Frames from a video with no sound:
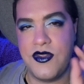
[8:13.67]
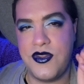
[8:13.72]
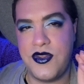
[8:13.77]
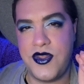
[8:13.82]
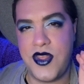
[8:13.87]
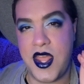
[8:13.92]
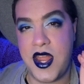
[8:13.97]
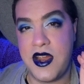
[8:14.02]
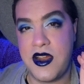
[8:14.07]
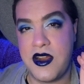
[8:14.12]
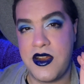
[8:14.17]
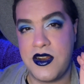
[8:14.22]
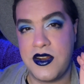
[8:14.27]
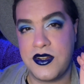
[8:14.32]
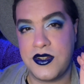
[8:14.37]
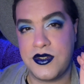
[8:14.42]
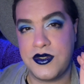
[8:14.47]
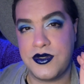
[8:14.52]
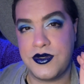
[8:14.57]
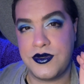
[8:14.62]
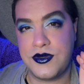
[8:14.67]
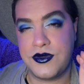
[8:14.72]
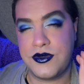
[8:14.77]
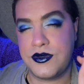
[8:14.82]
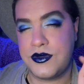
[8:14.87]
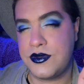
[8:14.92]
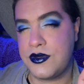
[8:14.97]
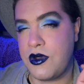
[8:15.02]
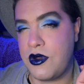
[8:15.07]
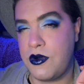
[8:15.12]
They're
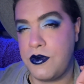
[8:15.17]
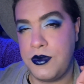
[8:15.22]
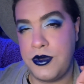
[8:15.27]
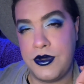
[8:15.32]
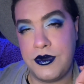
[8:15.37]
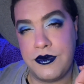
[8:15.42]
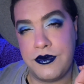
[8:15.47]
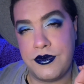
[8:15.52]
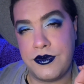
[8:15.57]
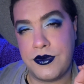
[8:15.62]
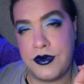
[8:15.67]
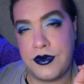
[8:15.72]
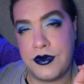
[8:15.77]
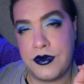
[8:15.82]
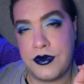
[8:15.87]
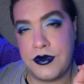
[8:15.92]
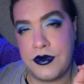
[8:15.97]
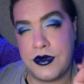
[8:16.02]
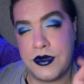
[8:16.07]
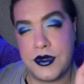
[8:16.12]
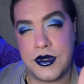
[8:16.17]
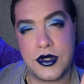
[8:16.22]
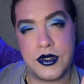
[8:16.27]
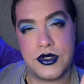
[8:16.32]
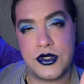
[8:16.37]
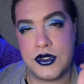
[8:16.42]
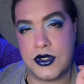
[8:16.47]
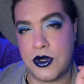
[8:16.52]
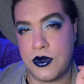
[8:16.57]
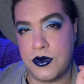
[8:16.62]
so beautiful. They're
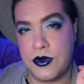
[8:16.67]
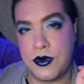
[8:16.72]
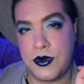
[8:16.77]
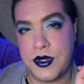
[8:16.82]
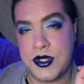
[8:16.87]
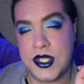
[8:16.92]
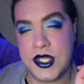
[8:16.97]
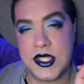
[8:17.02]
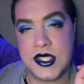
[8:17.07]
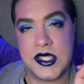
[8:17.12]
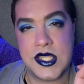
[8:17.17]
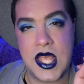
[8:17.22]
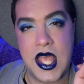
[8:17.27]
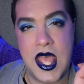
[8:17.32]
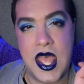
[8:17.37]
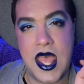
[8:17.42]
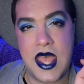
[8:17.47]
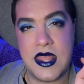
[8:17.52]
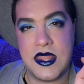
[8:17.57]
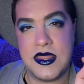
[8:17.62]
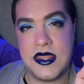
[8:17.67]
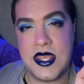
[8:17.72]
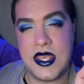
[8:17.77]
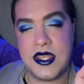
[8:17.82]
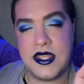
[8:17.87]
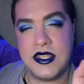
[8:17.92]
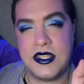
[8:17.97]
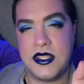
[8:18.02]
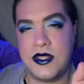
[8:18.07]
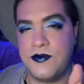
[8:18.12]
so gorgeous.
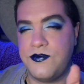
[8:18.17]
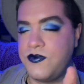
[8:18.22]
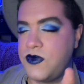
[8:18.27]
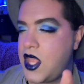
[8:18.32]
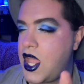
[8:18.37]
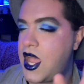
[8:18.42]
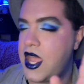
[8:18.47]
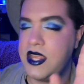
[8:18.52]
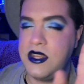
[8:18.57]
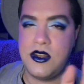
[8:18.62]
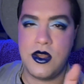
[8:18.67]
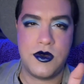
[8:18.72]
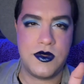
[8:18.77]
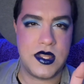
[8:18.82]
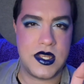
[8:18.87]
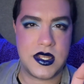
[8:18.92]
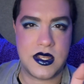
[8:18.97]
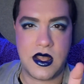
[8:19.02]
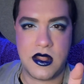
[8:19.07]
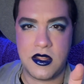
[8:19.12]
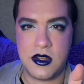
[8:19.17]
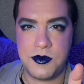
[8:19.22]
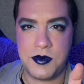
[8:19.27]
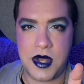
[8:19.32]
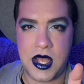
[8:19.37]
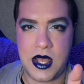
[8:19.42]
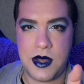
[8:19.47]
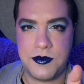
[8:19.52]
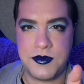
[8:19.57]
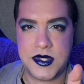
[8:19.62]
I know that
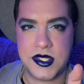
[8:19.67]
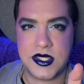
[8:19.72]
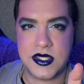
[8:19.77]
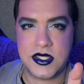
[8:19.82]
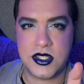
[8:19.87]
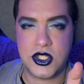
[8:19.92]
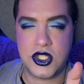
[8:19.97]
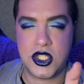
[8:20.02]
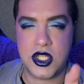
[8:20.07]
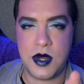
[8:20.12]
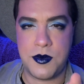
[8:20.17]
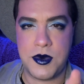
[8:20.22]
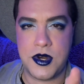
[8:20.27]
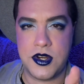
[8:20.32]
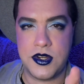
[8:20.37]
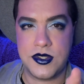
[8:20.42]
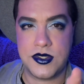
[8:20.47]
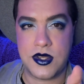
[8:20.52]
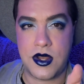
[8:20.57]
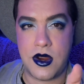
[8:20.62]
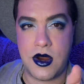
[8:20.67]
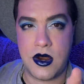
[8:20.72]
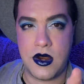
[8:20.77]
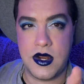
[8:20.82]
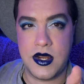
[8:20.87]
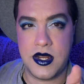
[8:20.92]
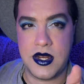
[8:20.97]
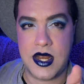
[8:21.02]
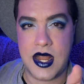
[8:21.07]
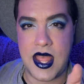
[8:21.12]
ColourPop's shimmers
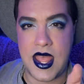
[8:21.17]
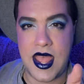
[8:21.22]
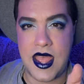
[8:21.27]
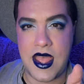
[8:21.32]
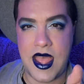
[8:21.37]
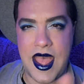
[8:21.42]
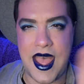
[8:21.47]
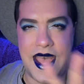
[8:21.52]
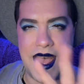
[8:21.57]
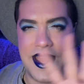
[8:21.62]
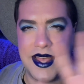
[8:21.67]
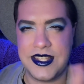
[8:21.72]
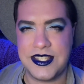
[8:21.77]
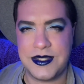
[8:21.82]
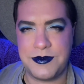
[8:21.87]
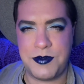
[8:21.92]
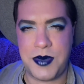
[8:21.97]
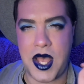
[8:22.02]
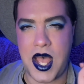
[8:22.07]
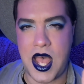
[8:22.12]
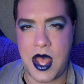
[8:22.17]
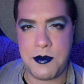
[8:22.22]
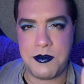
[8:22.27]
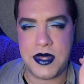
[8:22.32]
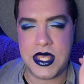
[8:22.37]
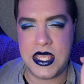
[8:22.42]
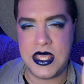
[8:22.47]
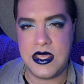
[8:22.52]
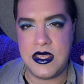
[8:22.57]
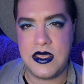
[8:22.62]
aren't as
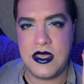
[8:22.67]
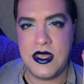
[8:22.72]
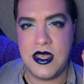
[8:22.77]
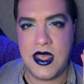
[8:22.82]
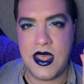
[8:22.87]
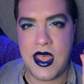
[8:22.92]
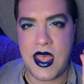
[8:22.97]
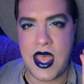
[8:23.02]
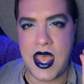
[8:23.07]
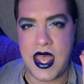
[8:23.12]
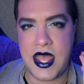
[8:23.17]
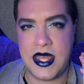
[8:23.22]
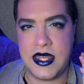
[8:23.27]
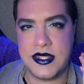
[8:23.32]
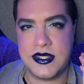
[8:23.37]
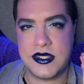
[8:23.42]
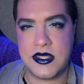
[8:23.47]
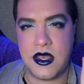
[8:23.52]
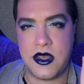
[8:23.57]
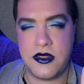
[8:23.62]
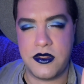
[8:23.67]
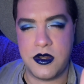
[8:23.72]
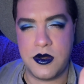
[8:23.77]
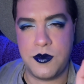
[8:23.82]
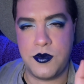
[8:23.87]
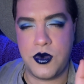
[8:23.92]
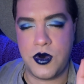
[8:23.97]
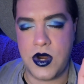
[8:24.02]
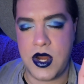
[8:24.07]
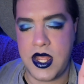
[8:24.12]
poppy as other
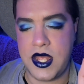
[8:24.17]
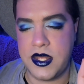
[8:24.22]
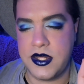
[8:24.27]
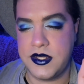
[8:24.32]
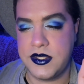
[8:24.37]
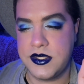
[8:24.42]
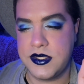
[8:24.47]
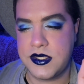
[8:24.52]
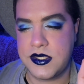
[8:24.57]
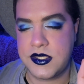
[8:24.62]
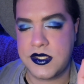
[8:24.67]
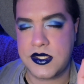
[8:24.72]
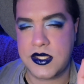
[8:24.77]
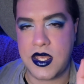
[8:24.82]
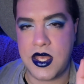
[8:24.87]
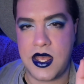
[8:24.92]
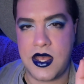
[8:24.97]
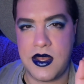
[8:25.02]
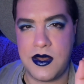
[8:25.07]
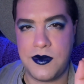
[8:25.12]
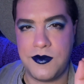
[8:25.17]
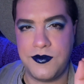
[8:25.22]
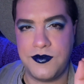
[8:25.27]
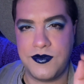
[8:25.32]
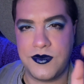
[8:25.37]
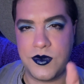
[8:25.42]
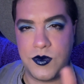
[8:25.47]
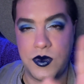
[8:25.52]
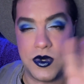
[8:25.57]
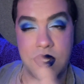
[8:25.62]
brands.
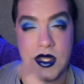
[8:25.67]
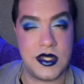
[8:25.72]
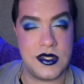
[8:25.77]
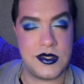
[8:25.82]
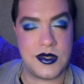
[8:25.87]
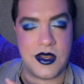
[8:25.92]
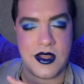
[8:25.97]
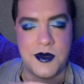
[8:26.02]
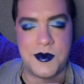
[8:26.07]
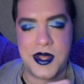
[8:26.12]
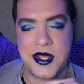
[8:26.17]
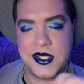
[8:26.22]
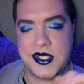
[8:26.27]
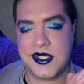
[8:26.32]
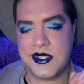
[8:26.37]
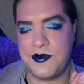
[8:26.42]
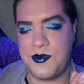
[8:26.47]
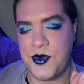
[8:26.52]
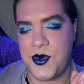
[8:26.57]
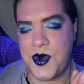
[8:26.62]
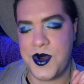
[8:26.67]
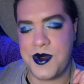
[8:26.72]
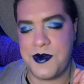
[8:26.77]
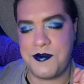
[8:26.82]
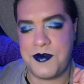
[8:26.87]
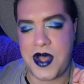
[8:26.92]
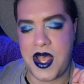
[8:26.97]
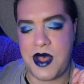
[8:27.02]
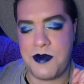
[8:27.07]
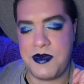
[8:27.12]
We're gonna talk about some more
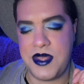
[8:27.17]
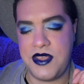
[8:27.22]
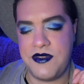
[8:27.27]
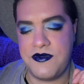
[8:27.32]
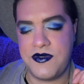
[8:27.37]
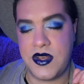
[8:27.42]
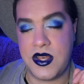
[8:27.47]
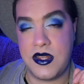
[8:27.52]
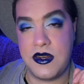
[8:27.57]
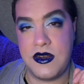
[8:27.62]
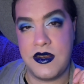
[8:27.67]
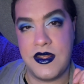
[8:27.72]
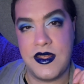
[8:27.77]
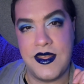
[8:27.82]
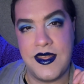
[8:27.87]
poppy fun